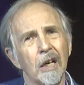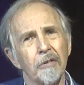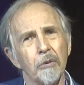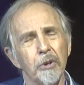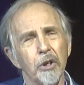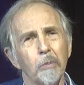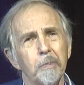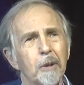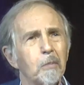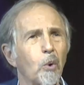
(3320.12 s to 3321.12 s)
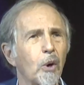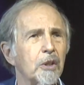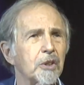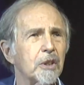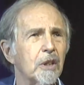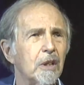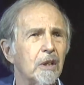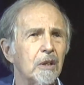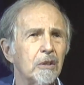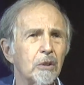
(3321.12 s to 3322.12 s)
through the opium wars
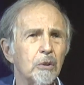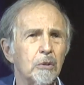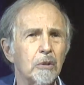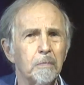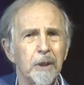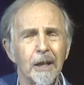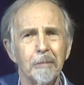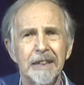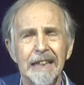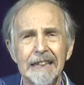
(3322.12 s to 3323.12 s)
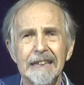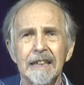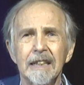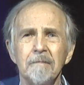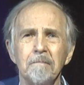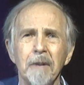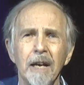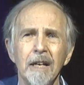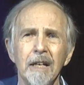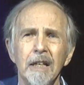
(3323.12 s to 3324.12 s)
to become addicted in
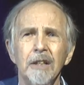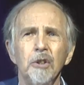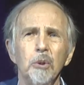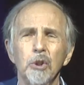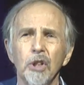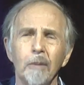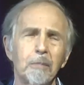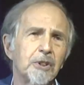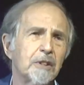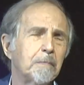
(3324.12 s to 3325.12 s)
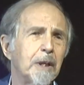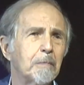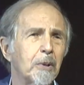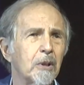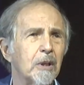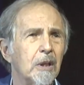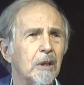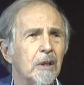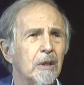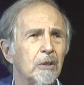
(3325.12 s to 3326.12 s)
huge numbers of people
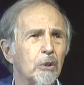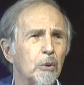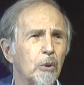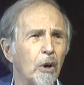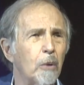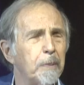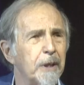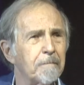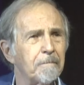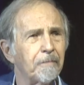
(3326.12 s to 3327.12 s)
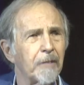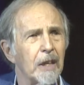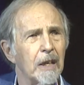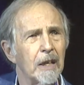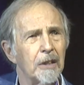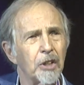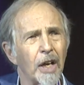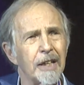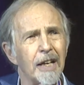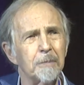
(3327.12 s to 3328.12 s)
to opium,
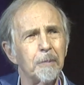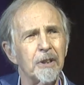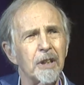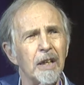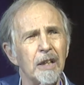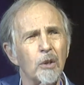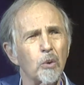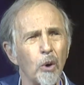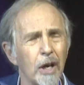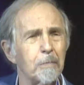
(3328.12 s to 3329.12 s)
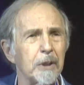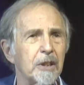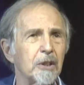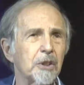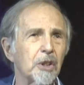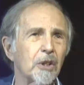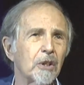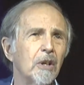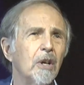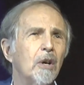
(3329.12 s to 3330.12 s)
China has been incredibly concerned
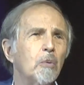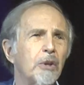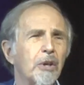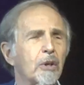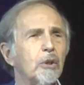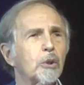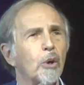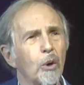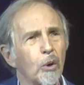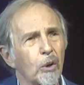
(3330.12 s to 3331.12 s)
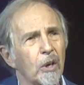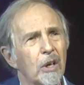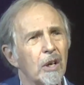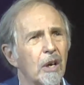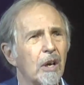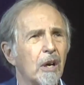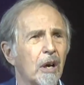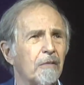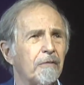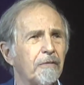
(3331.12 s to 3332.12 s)
with the control
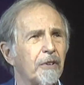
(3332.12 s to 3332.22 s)
of